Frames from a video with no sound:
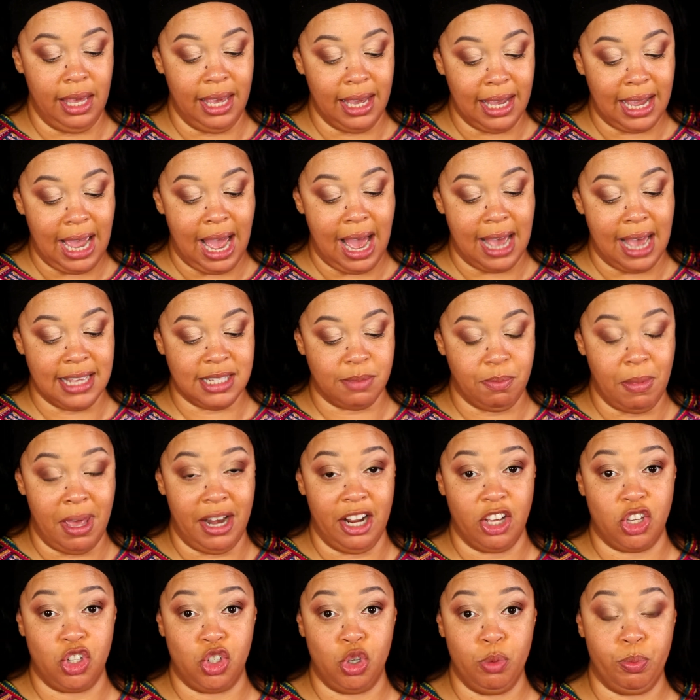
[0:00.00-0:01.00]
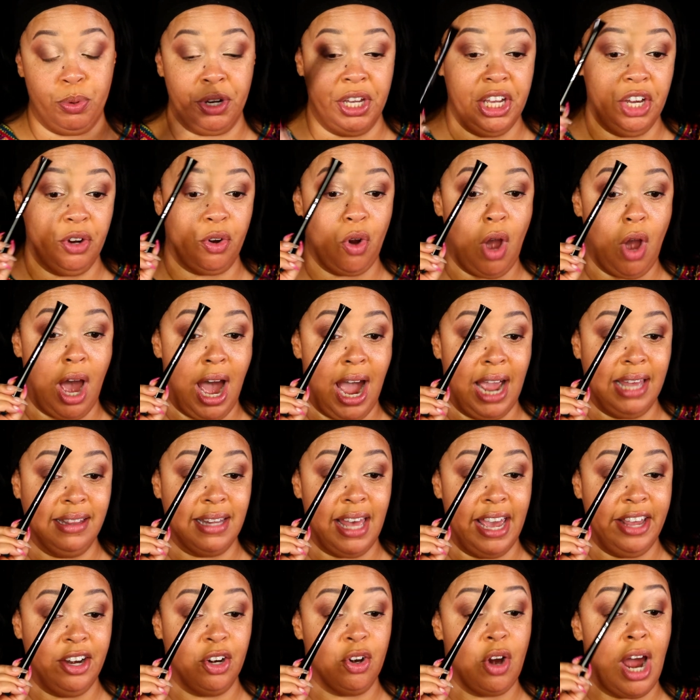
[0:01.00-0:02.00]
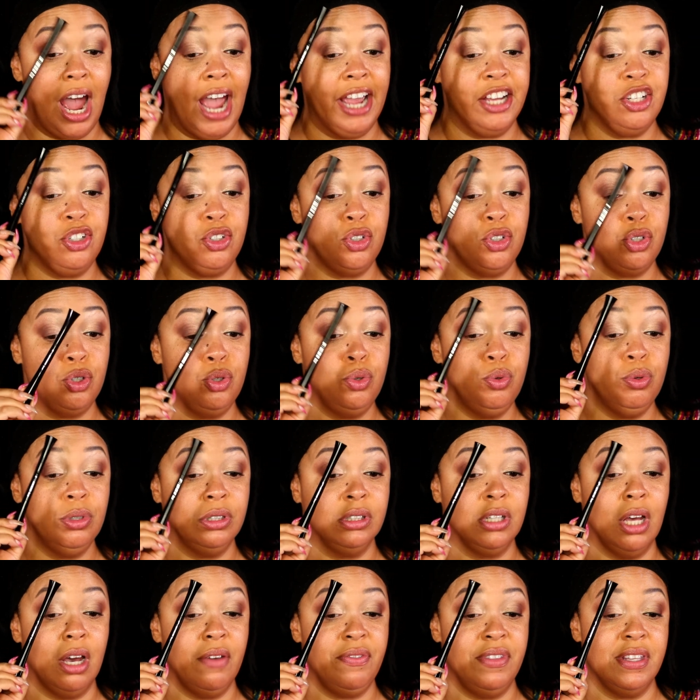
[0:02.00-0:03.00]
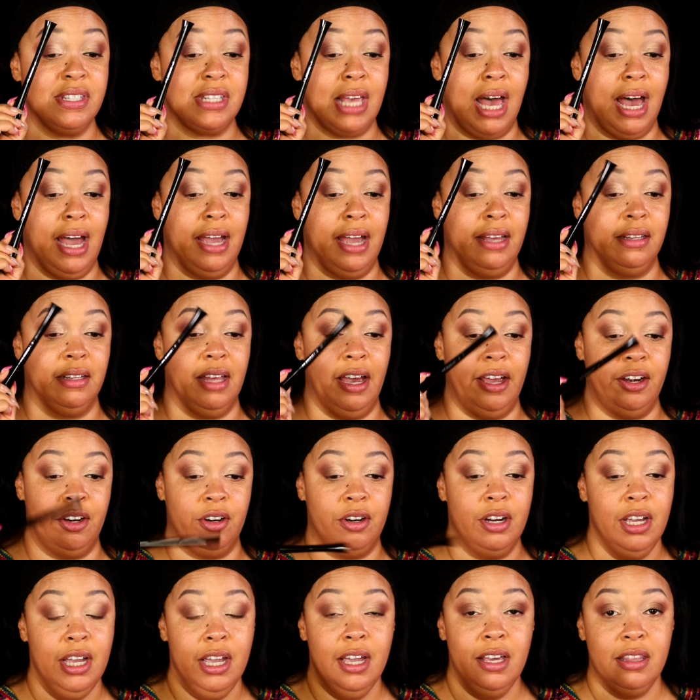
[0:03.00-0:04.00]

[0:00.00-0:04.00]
Cosmetics Superhero eyeliner. I do love this eyeliner.